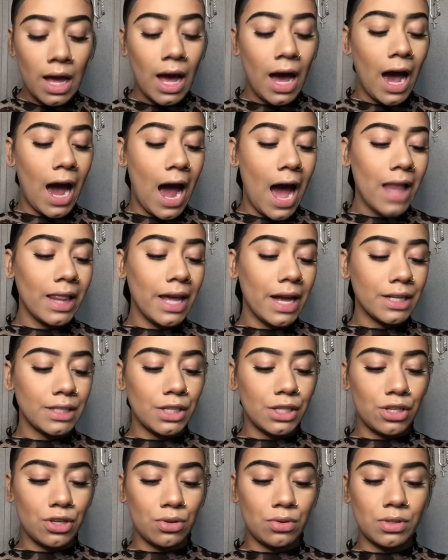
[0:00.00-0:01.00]
I like to
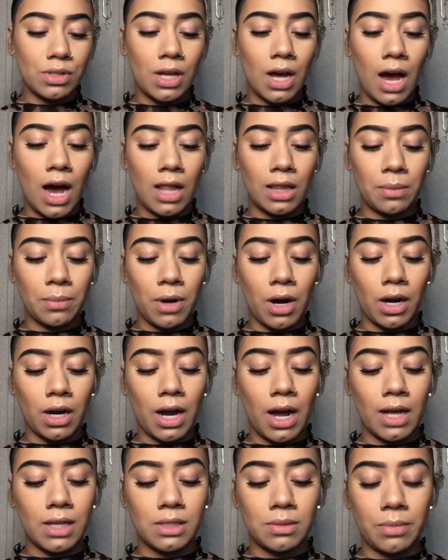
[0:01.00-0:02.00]
use the Alamar
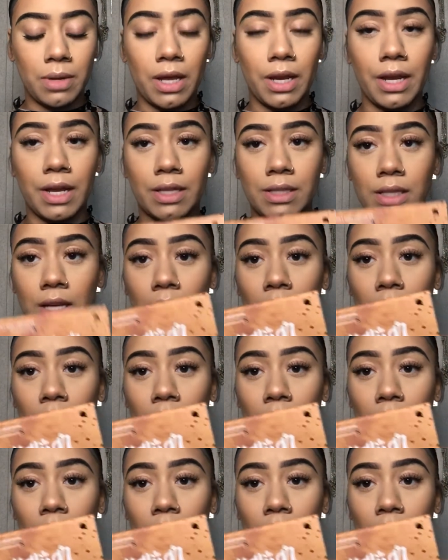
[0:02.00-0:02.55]
Cosmetics